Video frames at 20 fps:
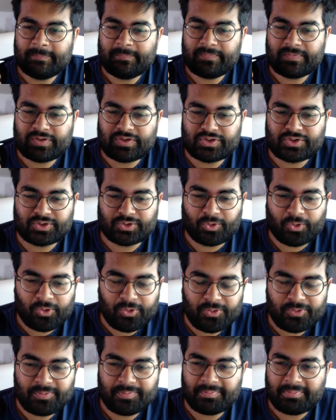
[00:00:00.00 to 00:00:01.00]

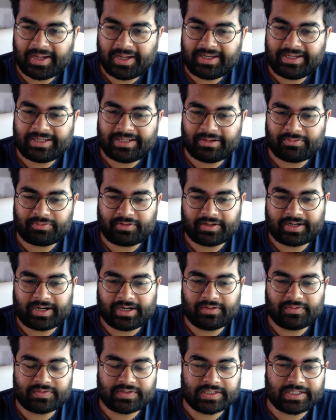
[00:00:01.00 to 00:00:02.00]
so many different
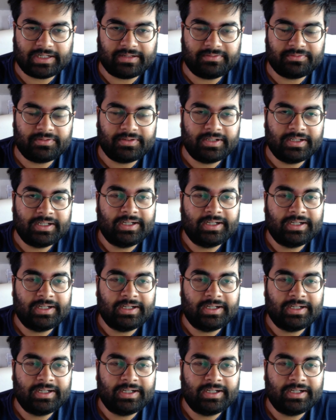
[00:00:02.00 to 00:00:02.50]
kind of stuff.